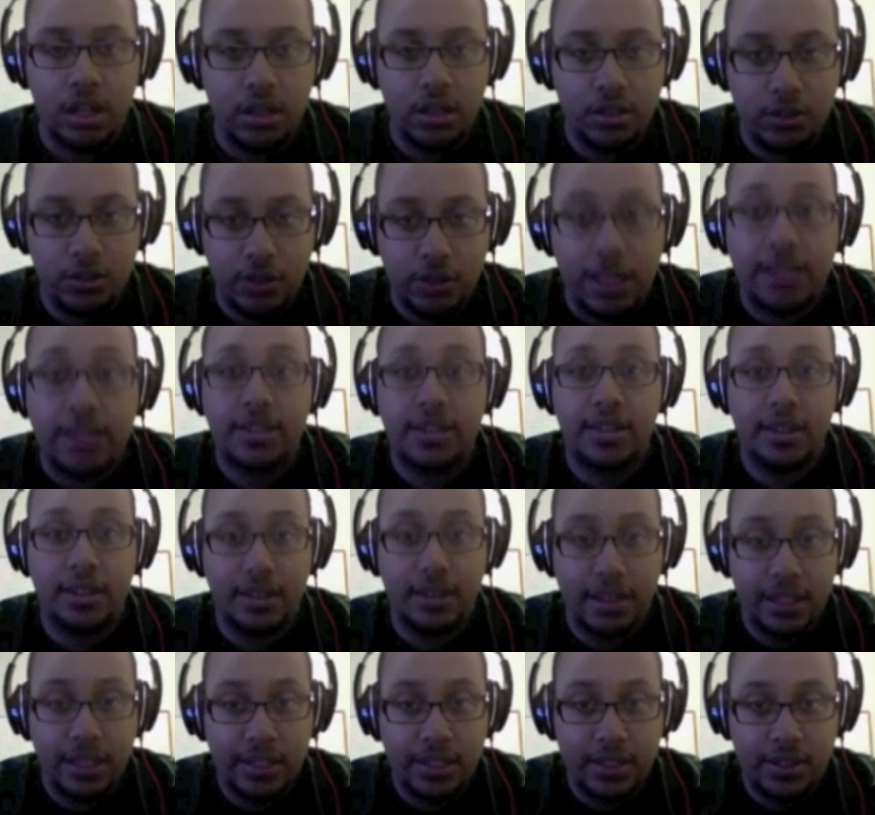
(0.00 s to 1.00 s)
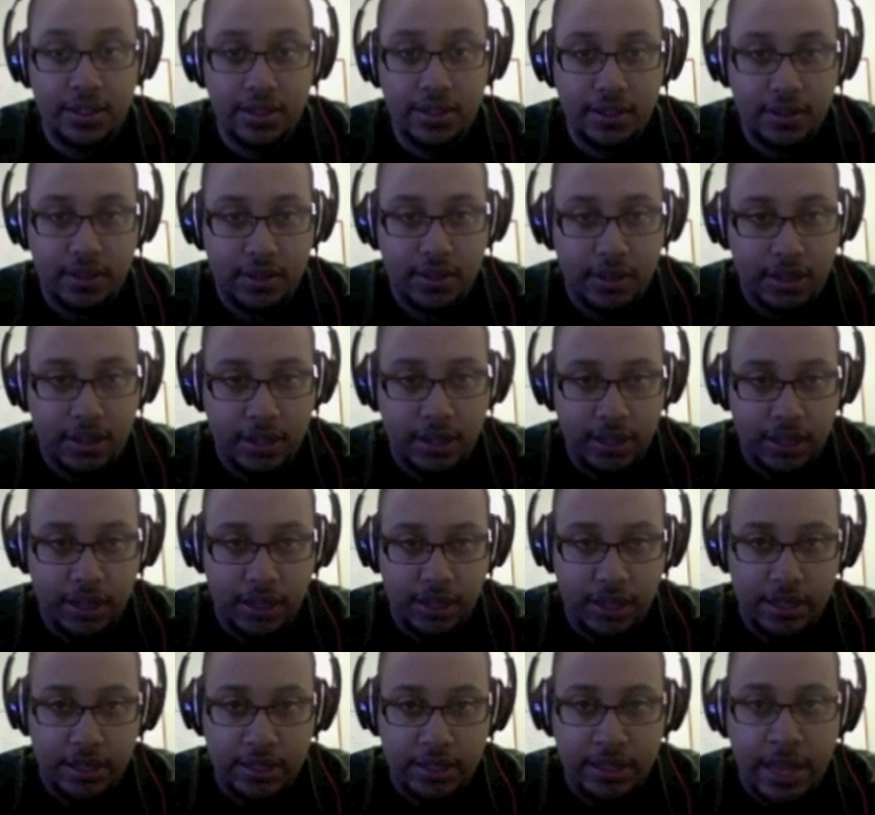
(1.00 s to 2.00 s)
So that's this
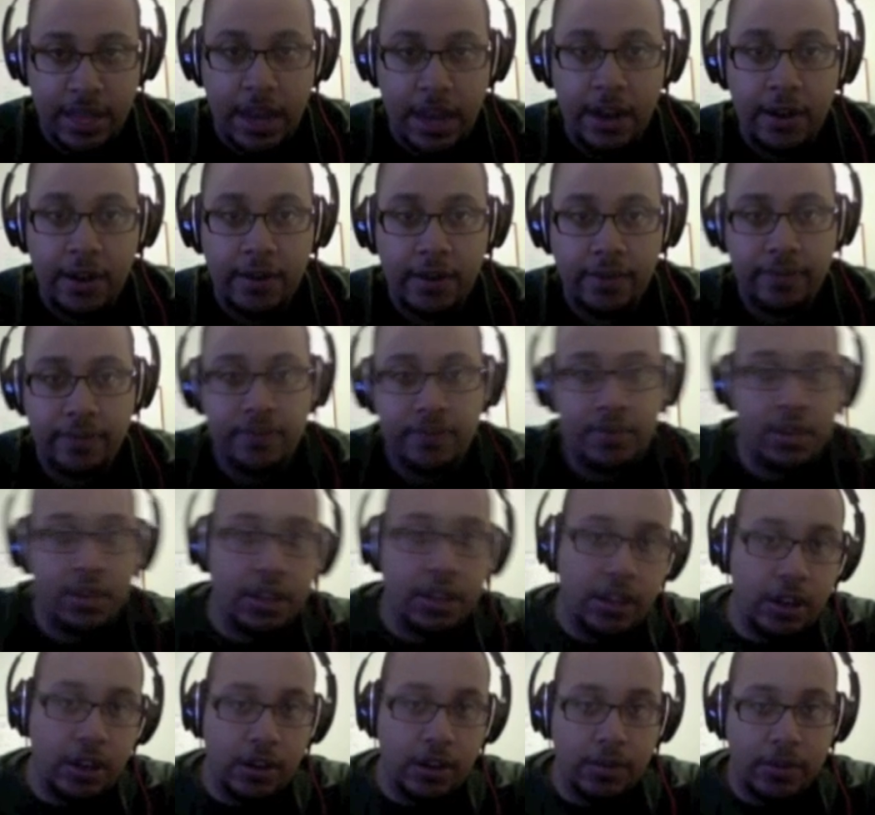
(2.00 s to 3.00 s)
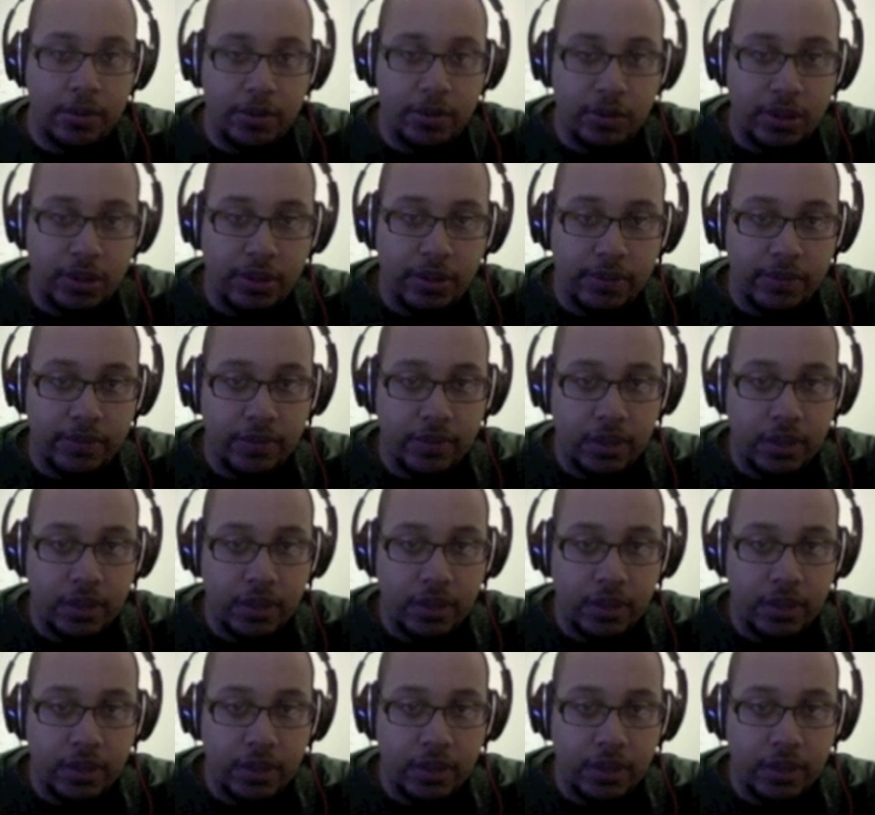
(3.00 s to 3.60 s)
entire thing here between